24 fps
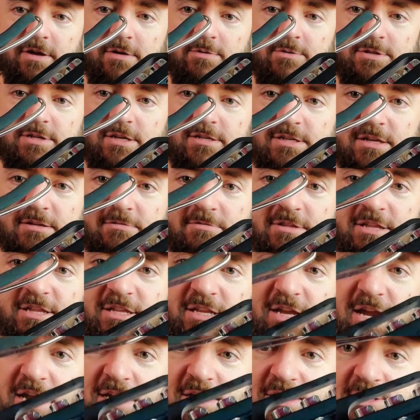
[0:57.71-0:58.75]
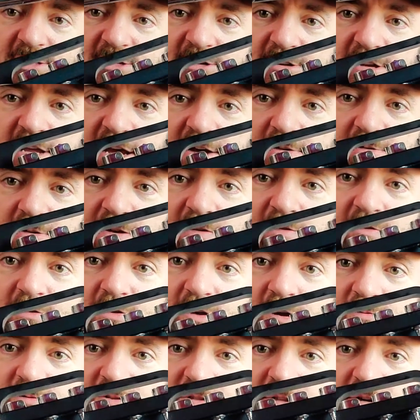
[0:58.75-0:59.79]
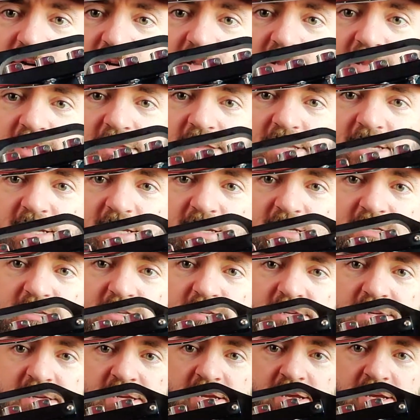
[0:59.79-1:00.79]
That was not something that kind of stood out whenever I was looking at these.